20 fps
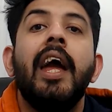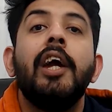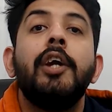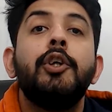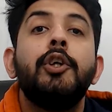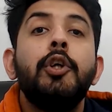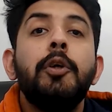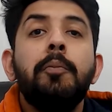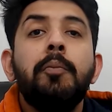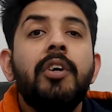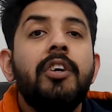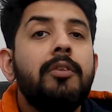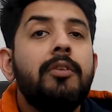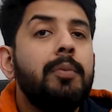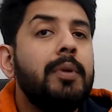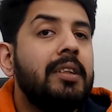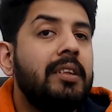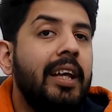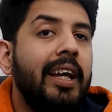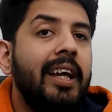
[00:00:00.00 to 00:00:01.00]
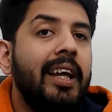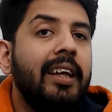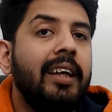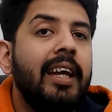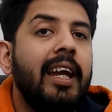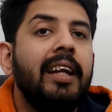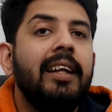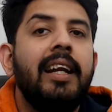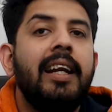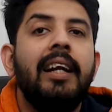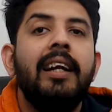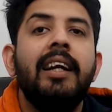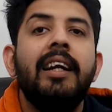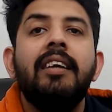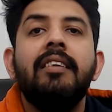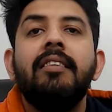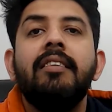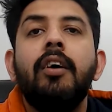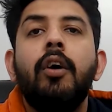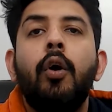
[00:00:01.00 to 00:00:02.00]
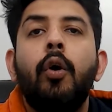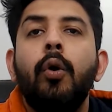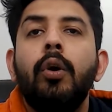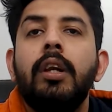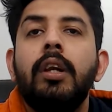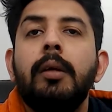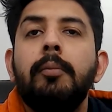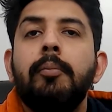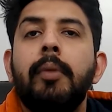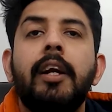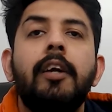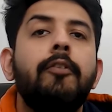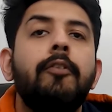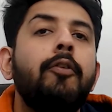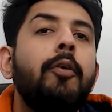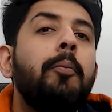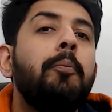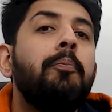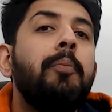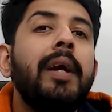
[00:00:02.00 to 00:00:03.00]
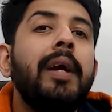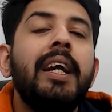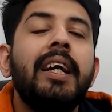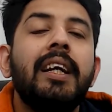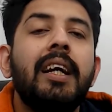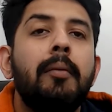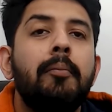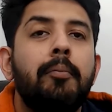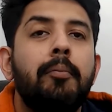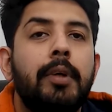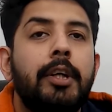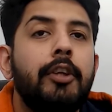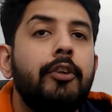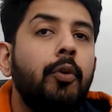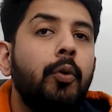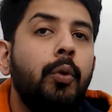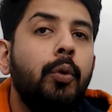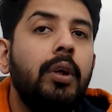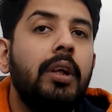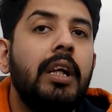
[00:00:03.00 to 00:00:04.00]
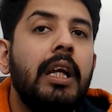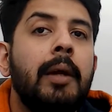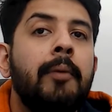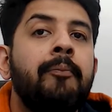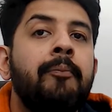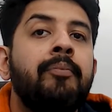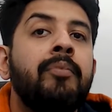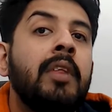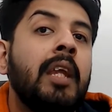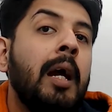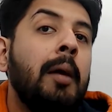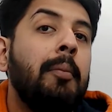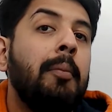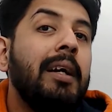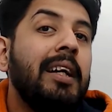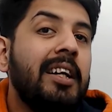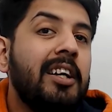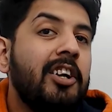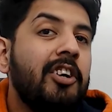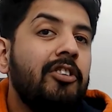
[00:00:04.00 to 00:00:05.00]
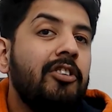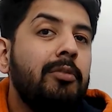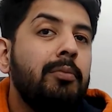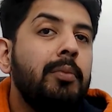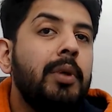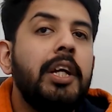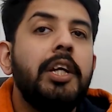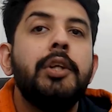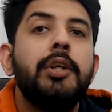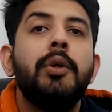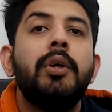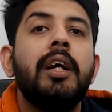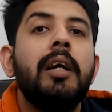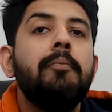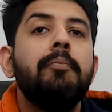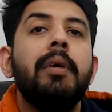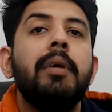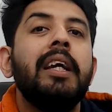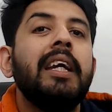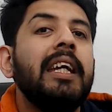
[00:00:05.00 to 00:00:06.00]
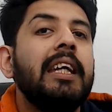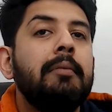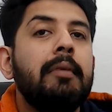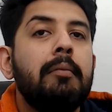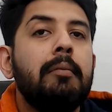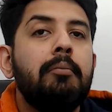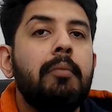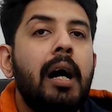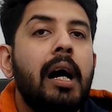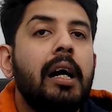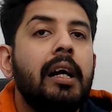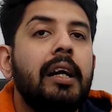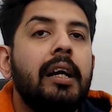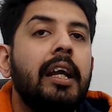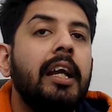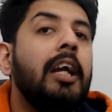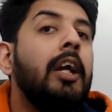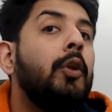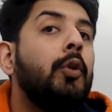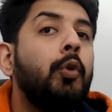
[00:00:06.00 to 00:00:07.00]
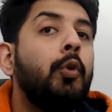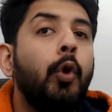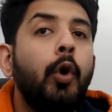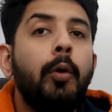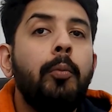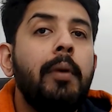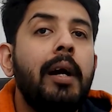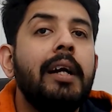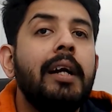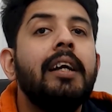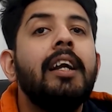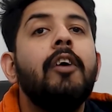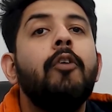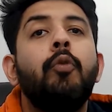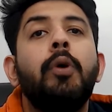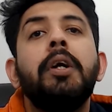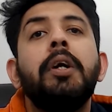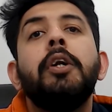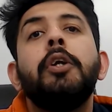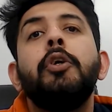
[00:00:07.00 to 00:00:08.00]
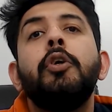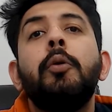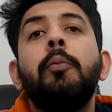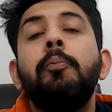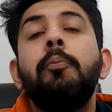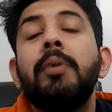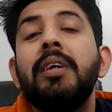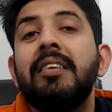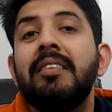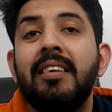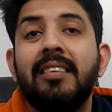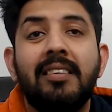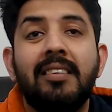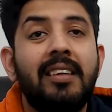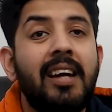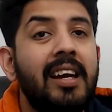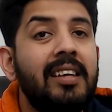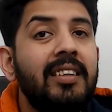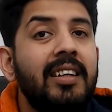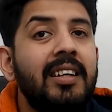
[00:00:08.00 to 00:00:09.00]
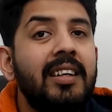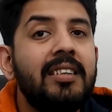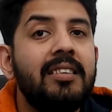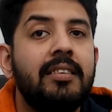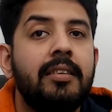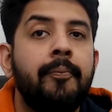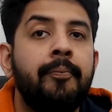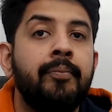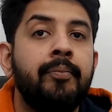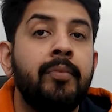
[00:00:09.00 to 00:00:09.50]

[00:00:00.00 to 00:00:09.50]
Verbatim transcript: You must be thinking that it's only meant for big companies only. But trust me, you can pick email marketing no matter what your business size is.